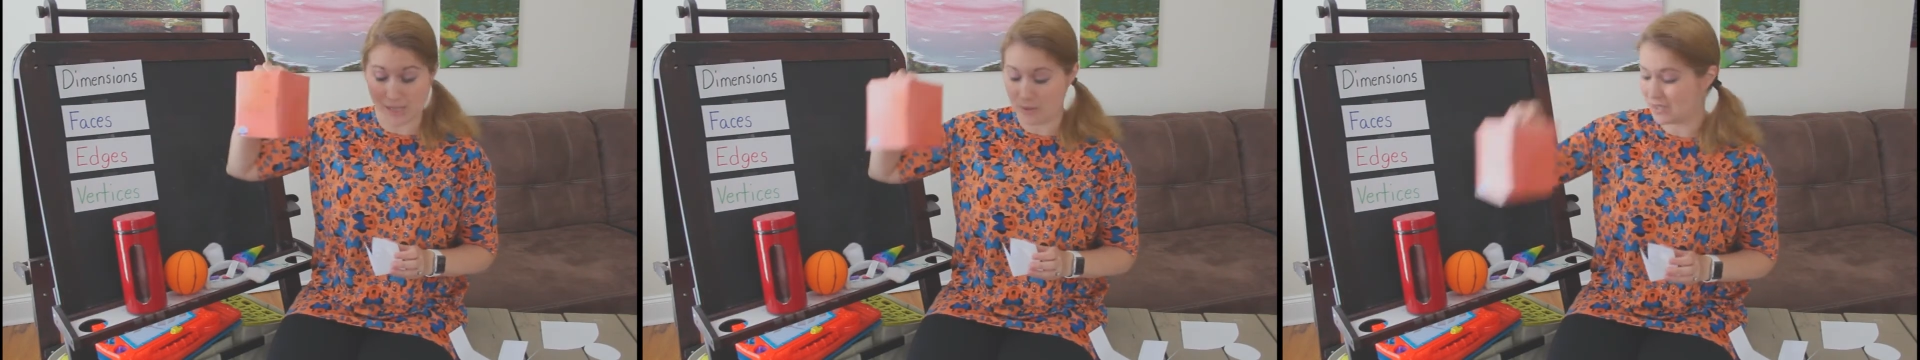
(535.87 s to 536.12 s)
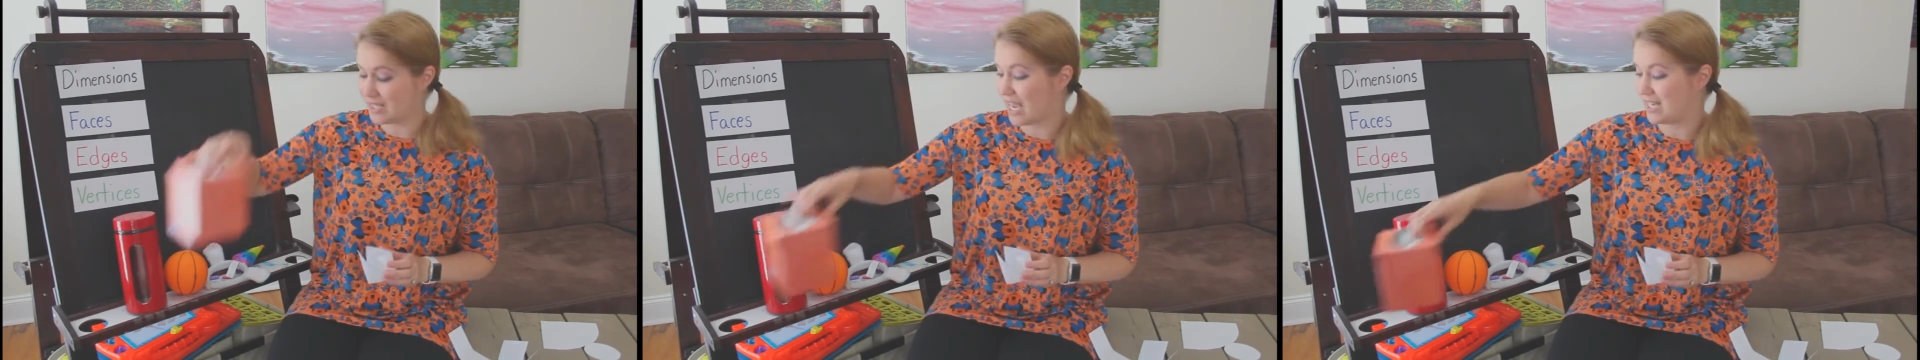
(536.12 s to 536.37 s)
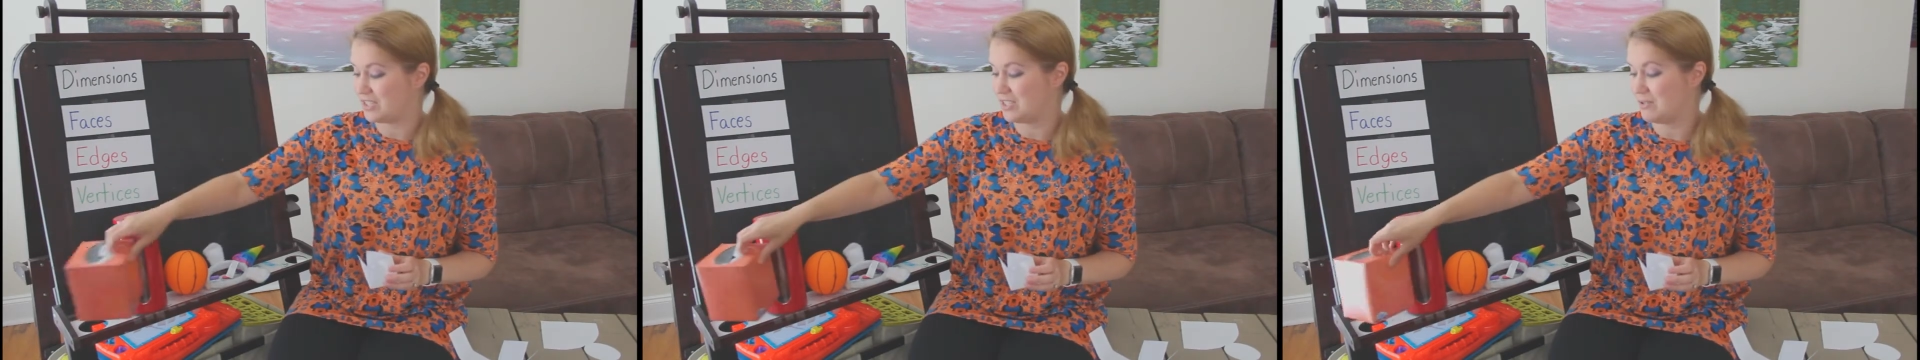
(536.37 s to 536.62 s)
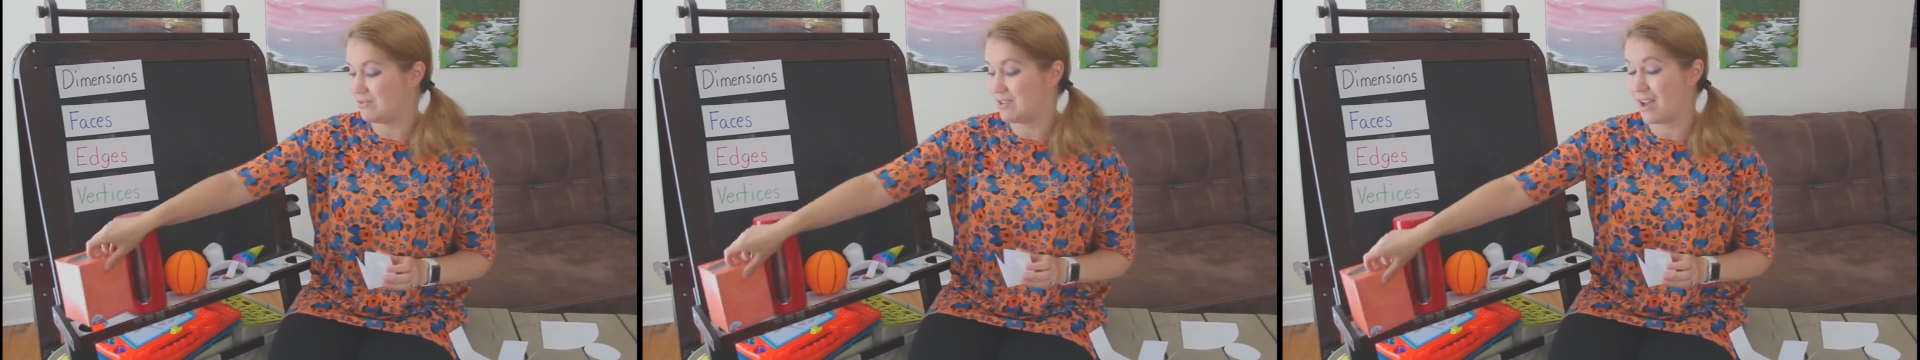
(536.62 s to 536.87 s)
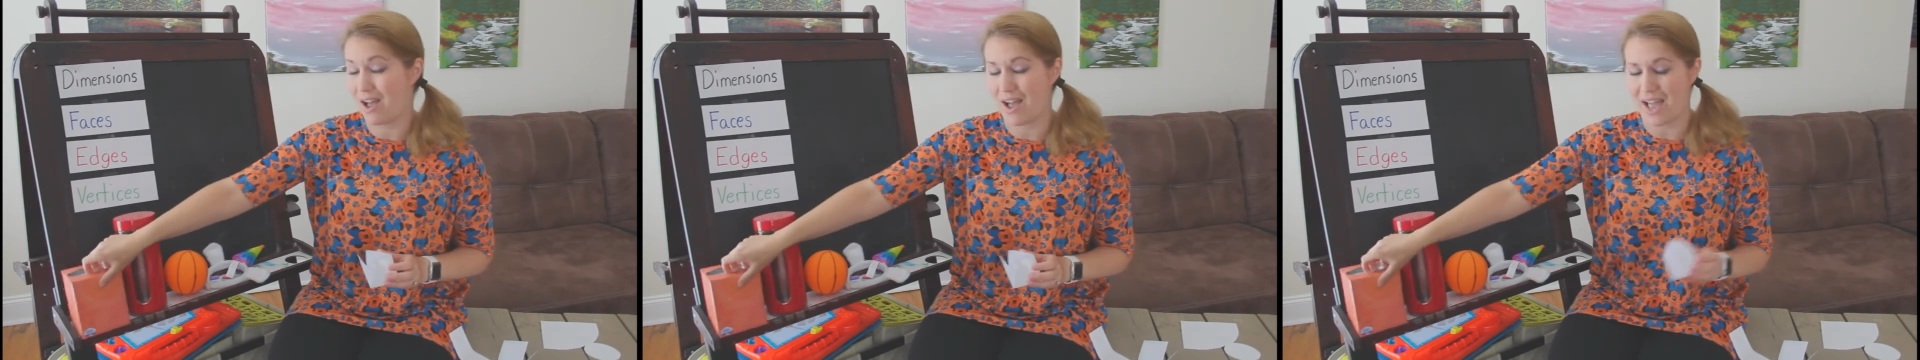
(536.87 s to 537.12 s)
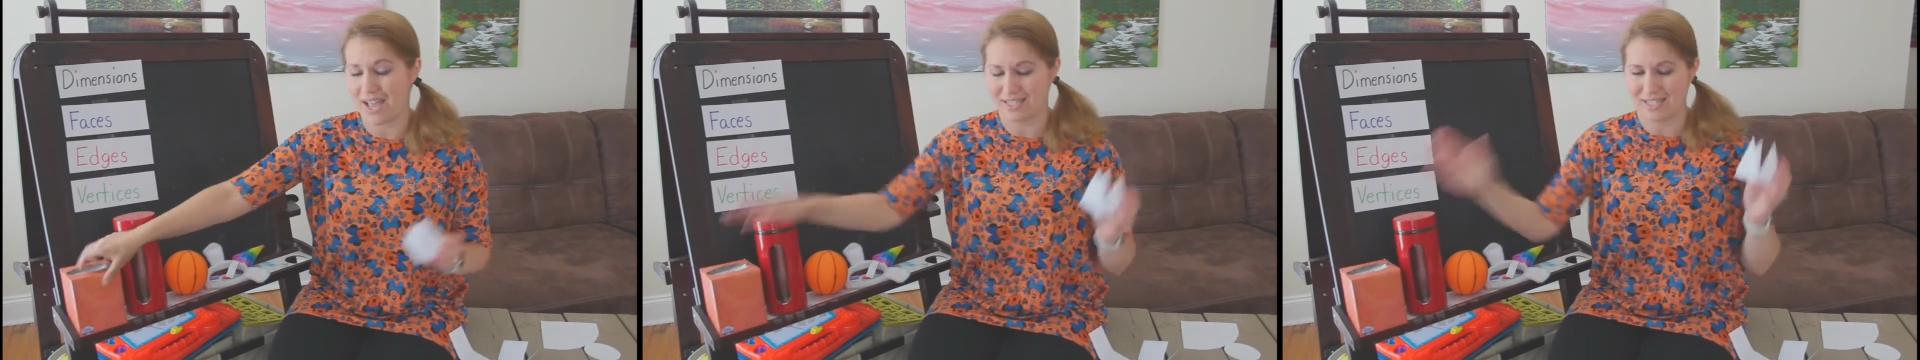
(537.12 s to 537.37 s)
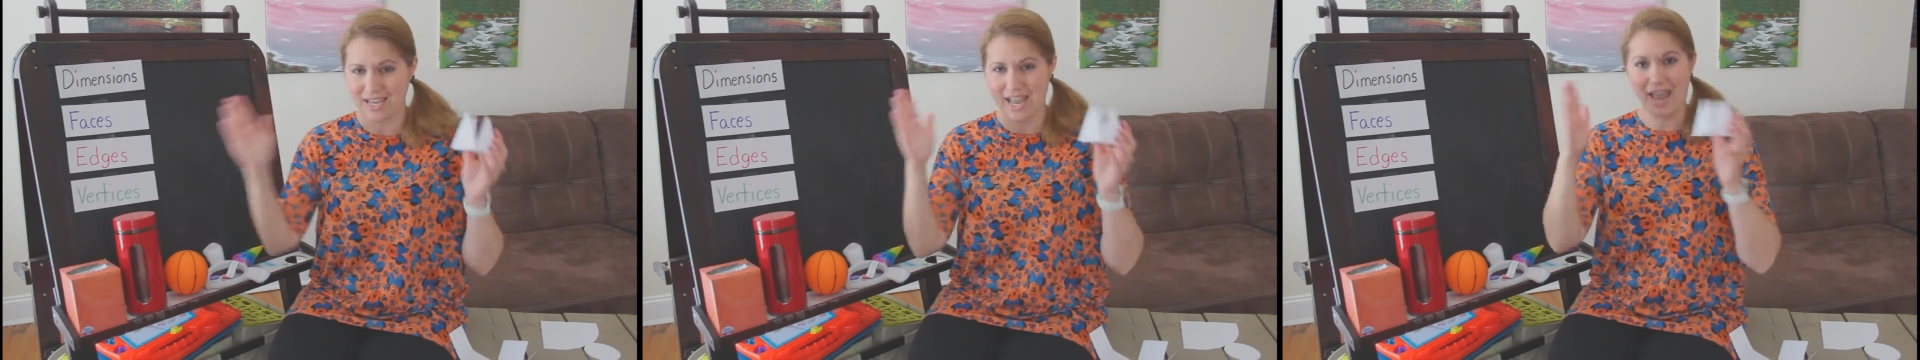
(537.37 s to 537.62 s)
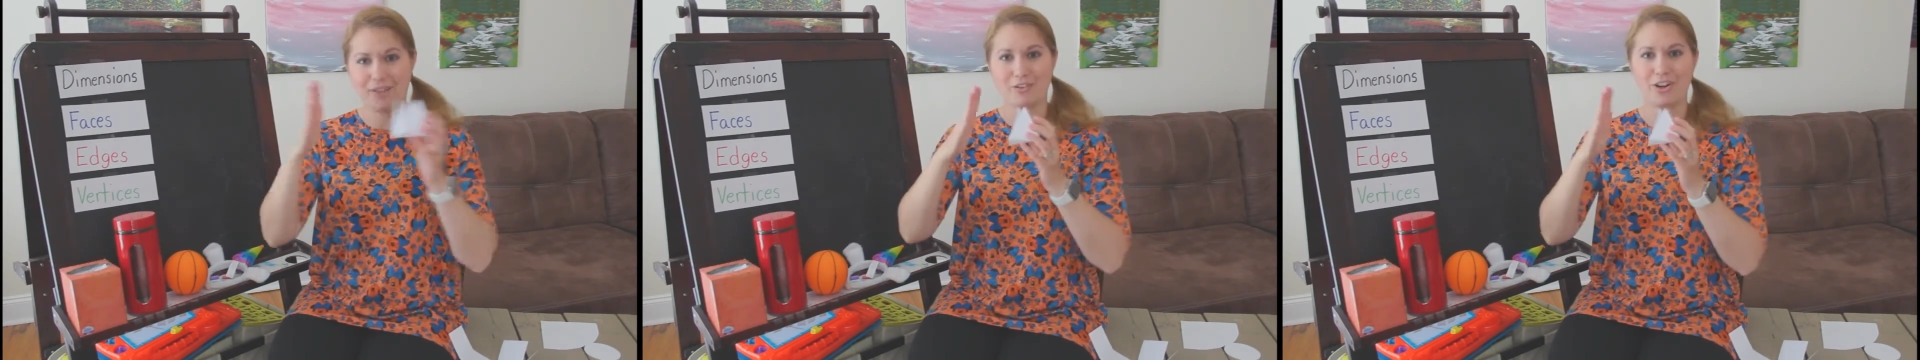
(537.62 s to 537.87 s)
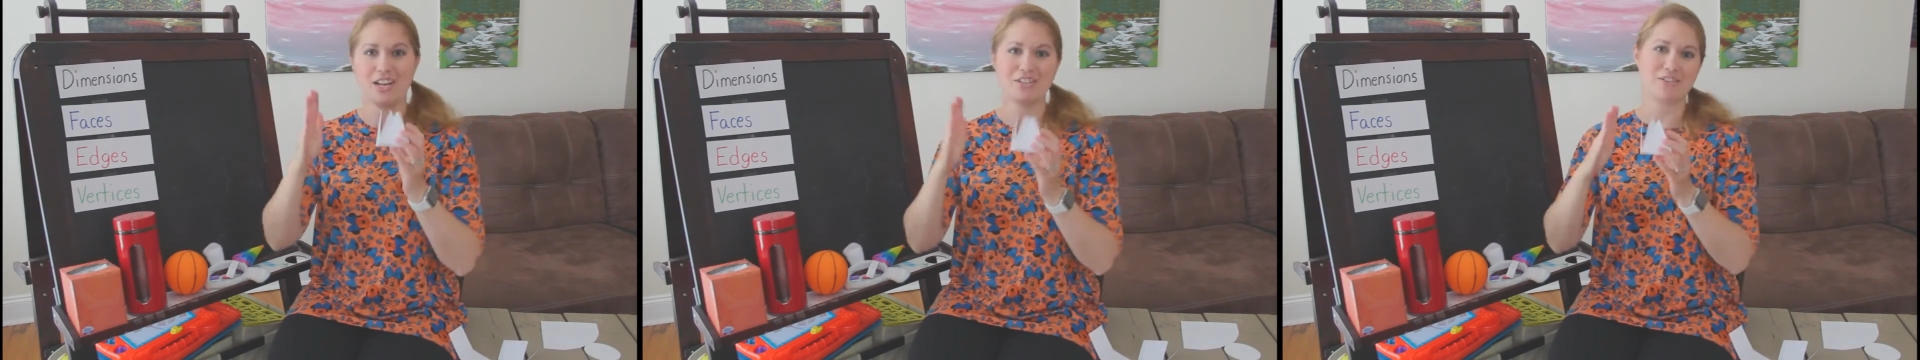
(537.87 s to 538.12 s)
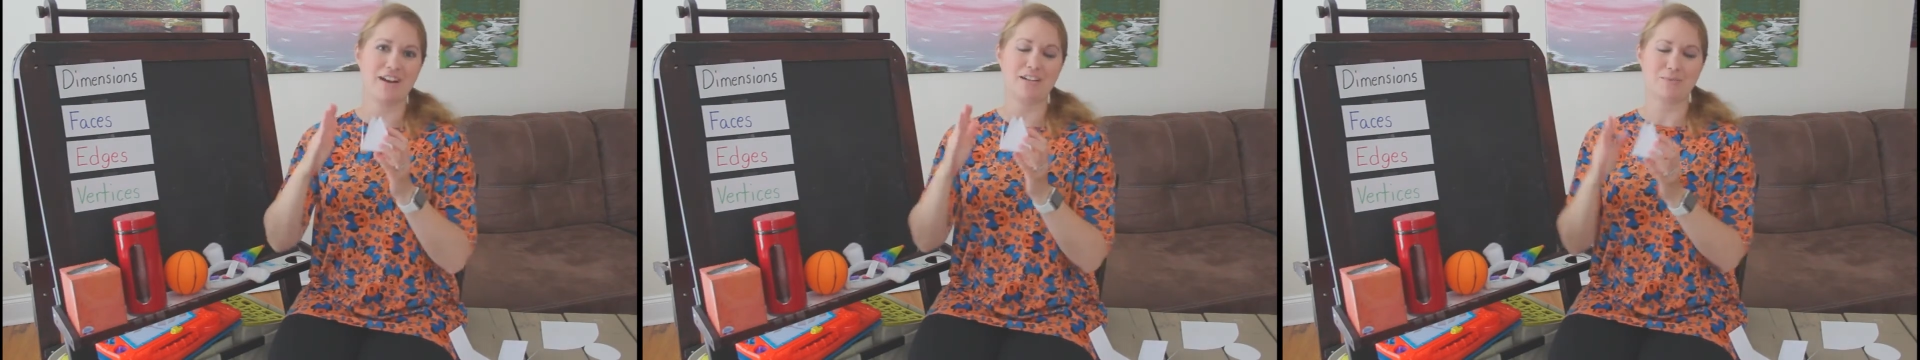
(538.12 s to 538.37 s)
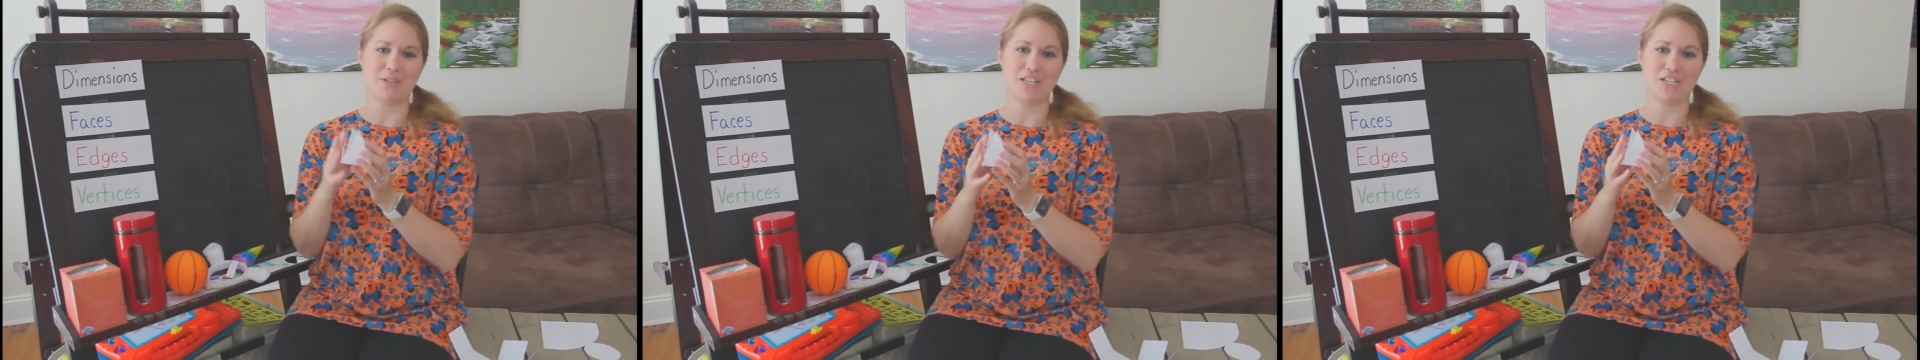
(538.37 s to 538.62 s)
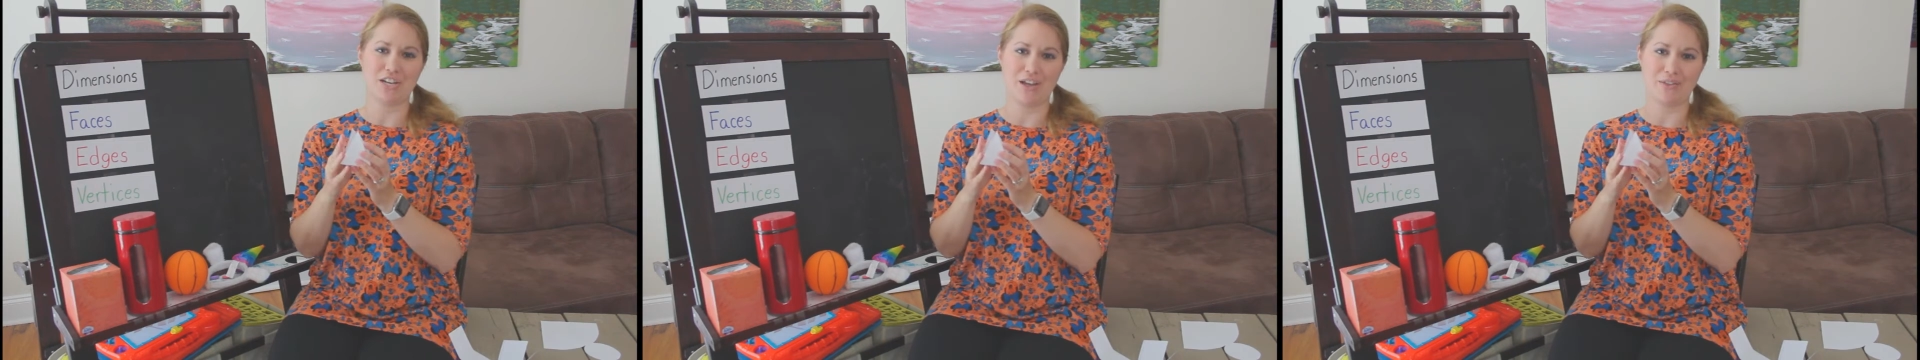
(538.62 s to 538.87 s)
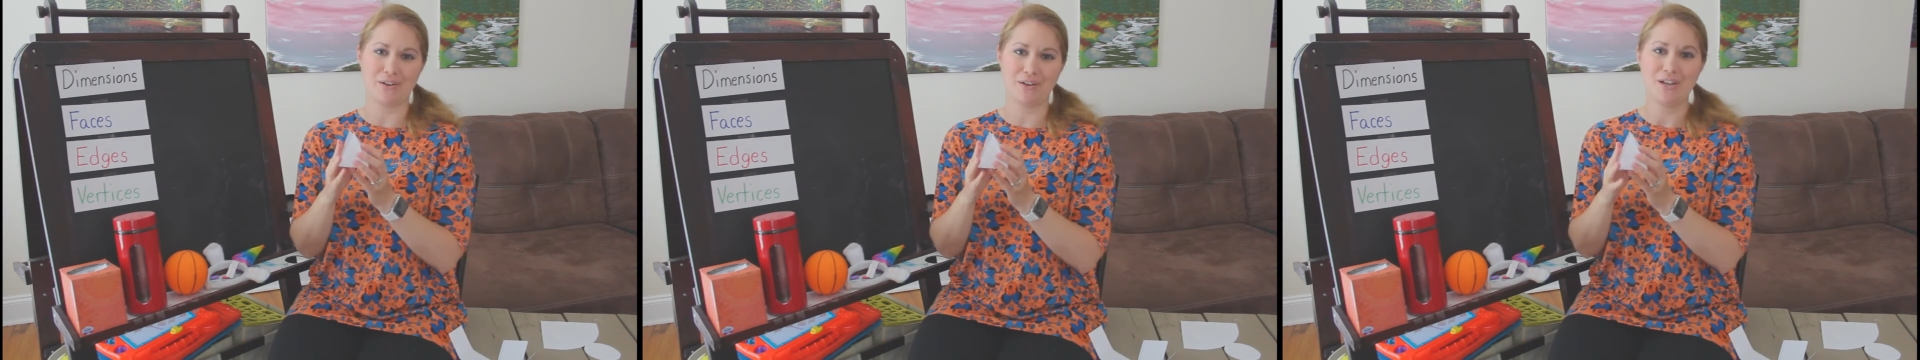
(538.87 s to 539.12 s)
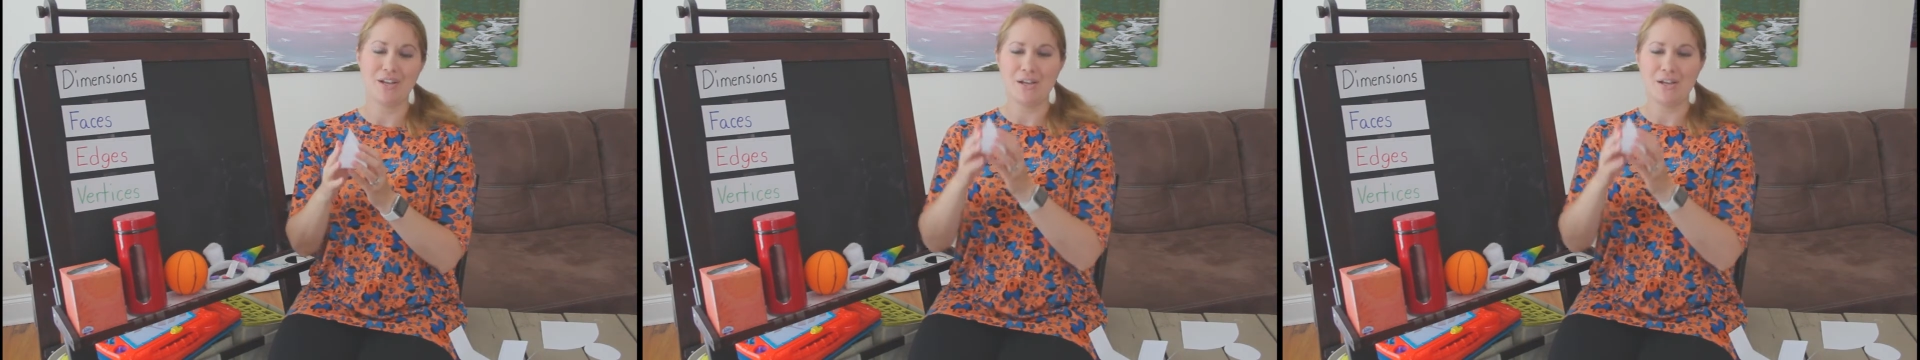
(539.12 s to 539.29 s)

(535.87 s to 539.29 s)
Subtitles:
those sides do not ever interact with each other,